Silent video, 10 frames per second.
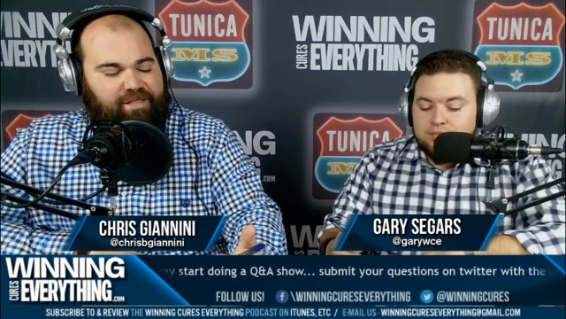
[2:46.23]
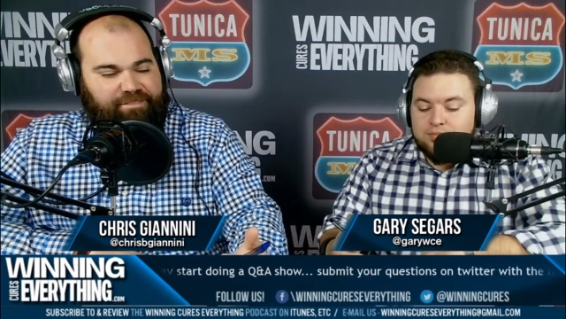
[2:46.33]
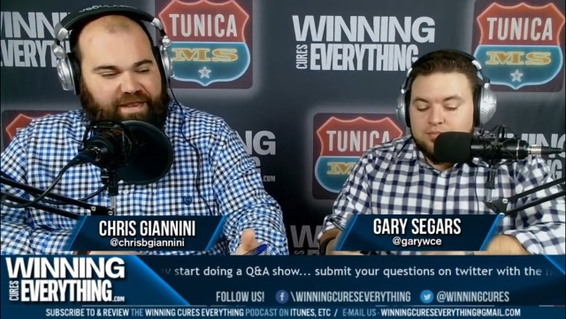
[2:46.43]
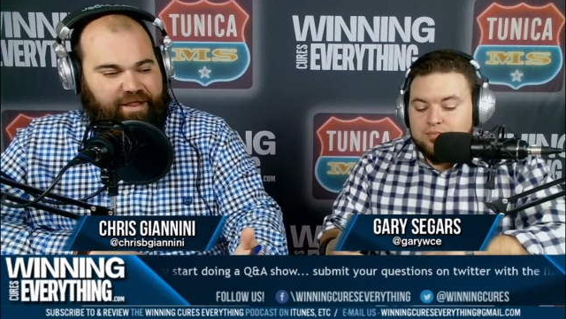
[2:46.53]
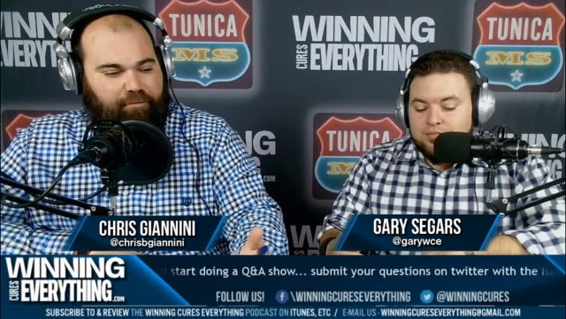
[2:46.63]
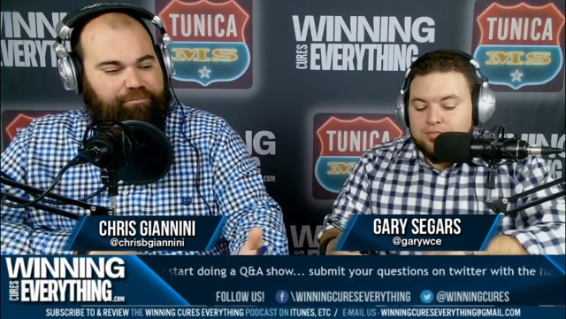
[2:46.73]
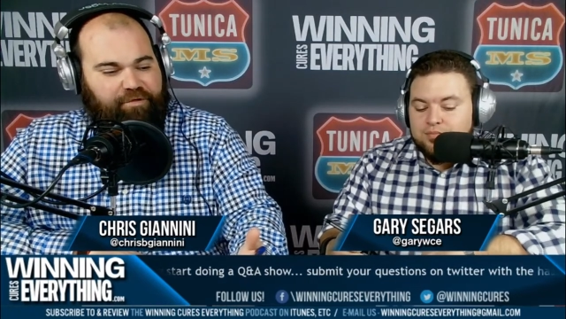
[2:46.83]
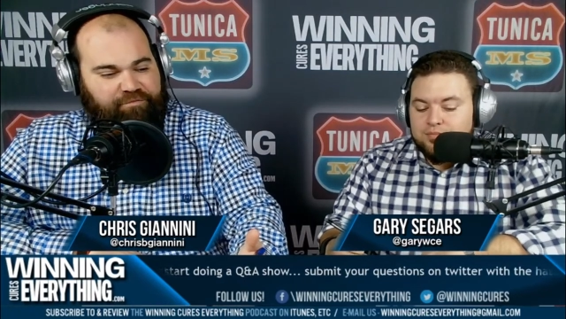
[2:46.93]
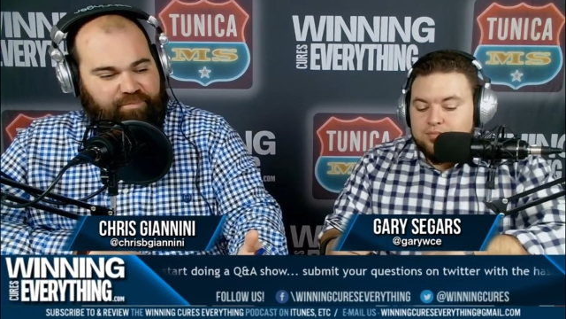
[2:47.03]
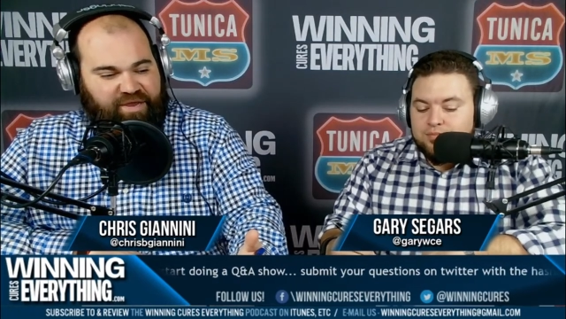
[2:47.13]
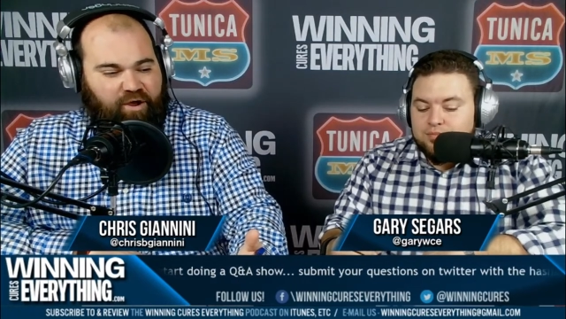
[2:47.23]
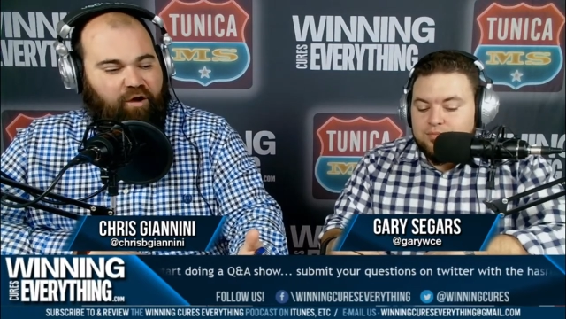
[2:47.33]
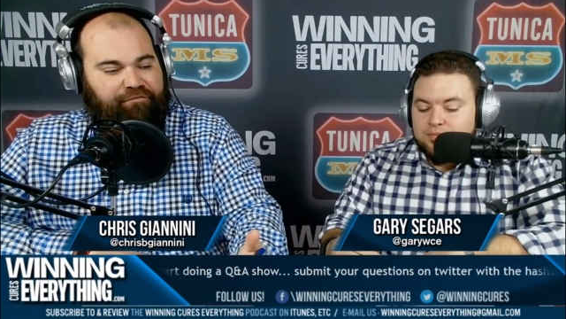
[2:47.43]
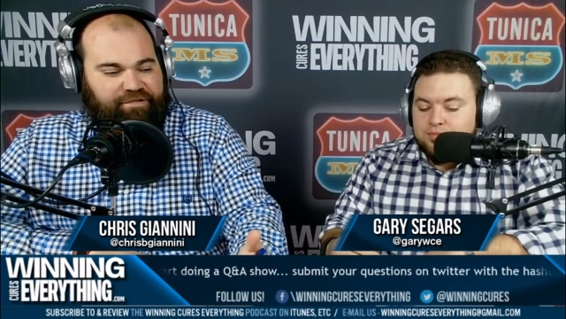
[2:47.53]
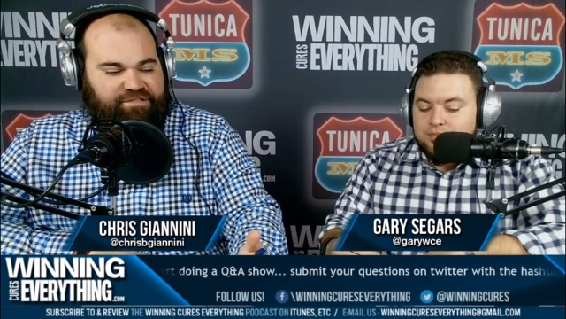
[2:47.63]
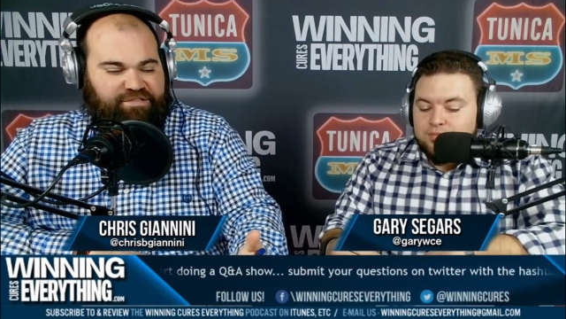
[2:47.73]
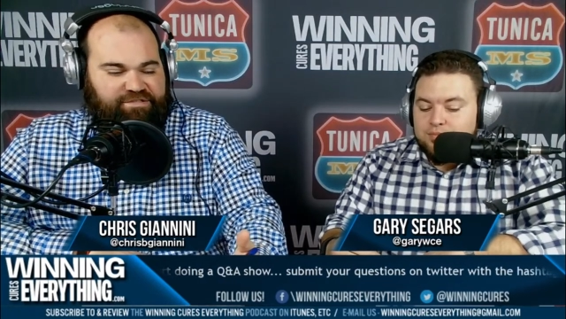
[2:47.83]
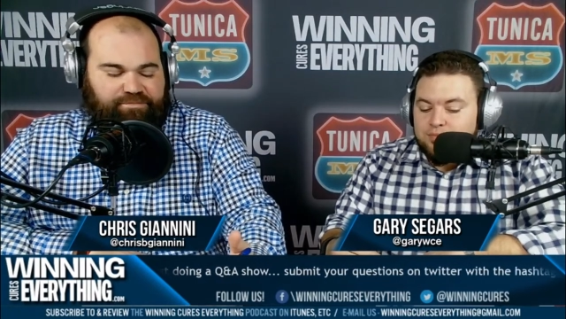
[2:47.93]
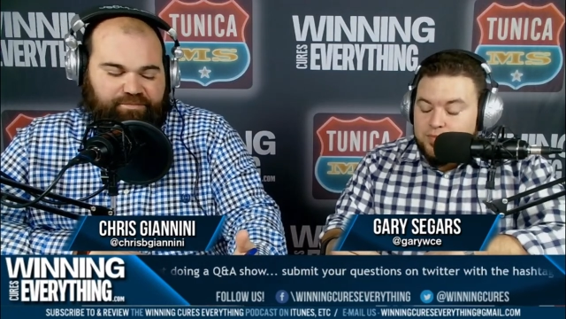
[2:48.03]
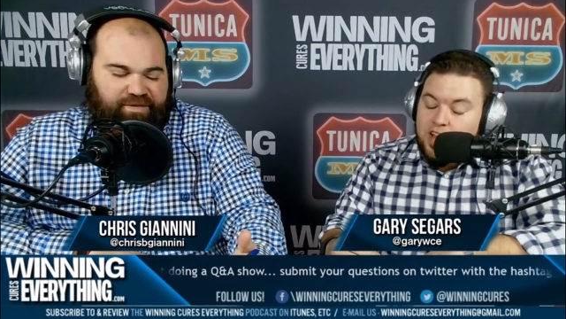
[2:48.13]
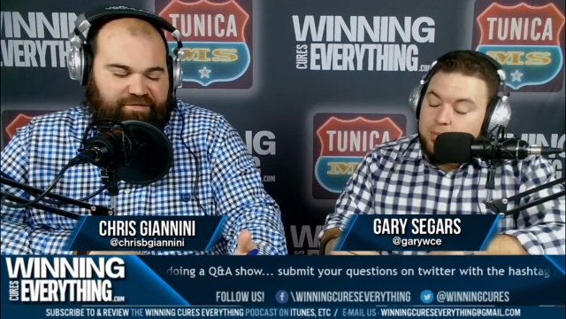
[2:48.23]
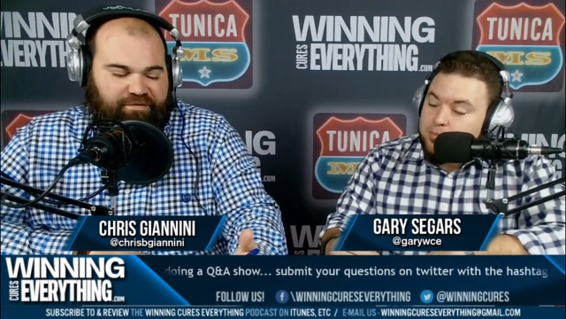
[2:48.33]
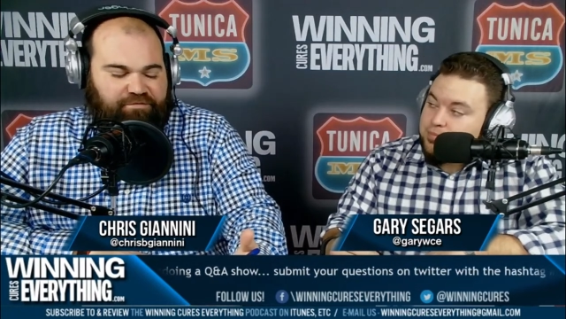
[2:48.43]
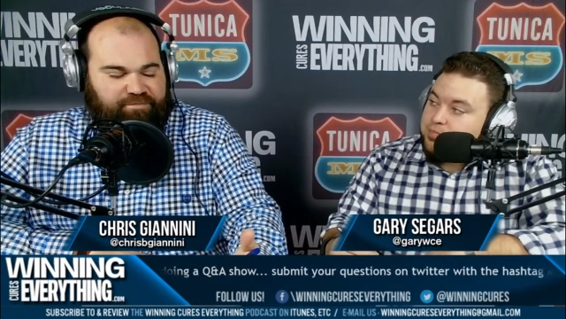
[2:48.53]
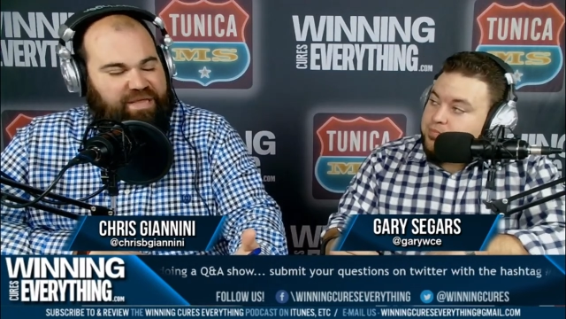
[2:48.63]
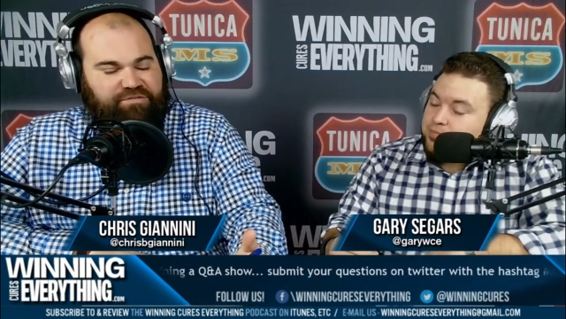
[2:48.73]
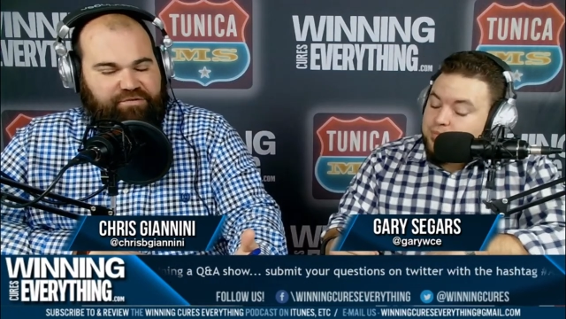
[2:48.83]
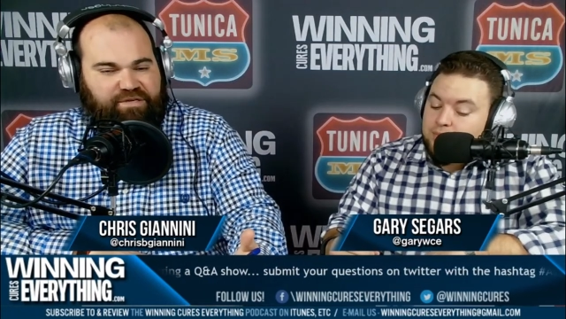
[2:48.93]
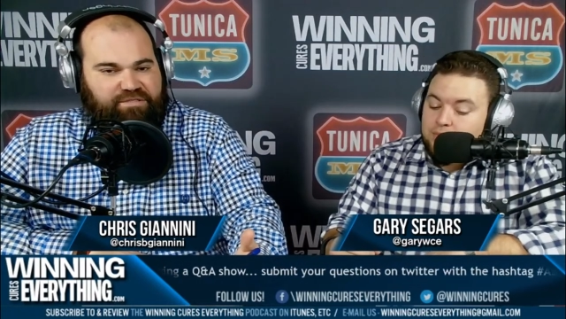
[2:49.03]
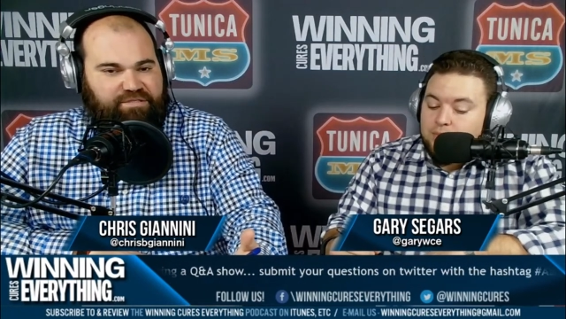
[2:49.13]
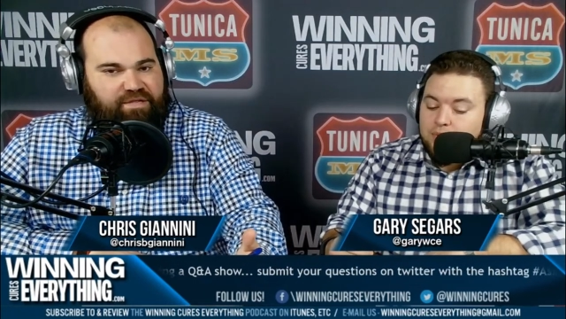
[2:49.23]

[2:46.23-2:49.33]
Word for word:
Speaker 1: that help those big offenses yeah. get those metrics.